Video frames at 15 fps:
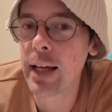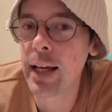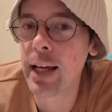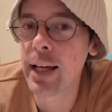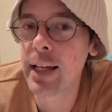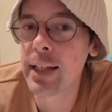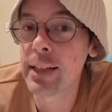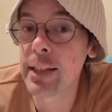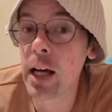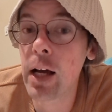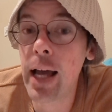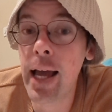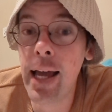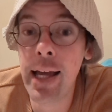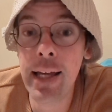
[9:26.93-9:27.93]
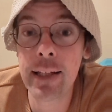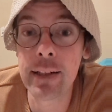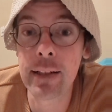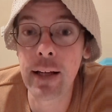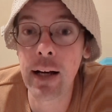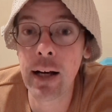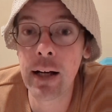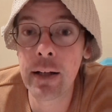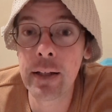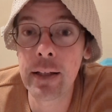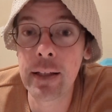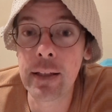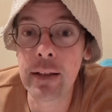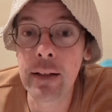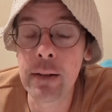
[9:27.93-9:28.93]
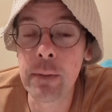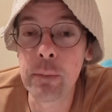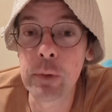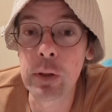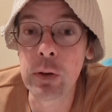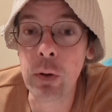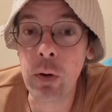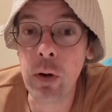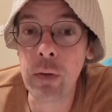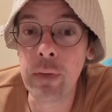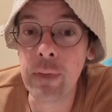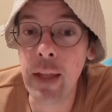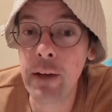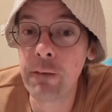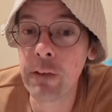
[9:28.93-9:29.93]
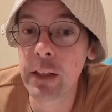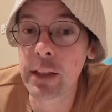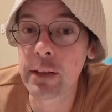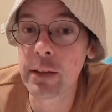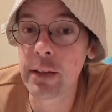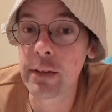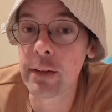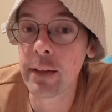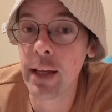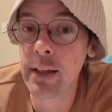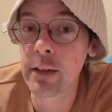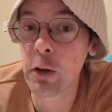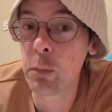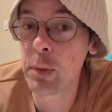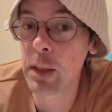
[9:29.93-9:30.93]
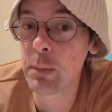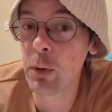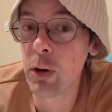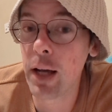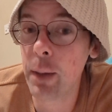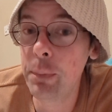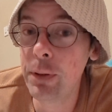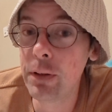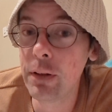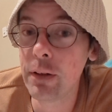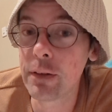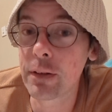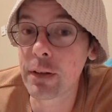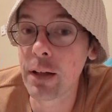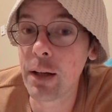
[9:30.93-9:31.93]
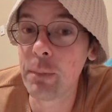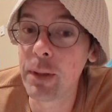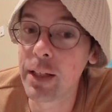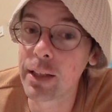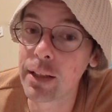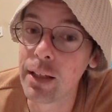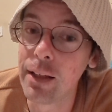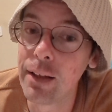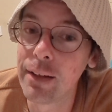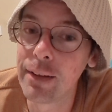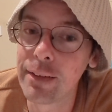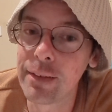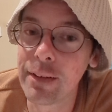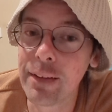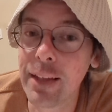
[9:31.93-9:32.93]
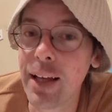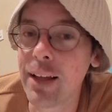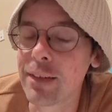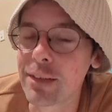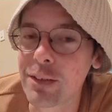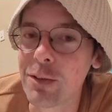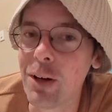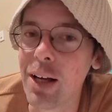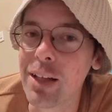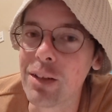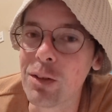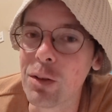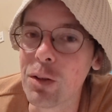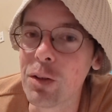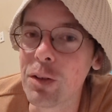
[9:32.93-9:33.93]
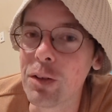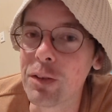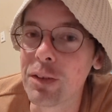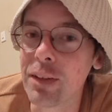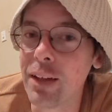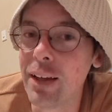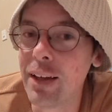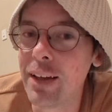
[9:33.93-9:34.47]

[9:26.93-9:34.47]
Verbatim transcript: and and I um, saw Netflix is saying there'll be more episodes coming, so that's great news.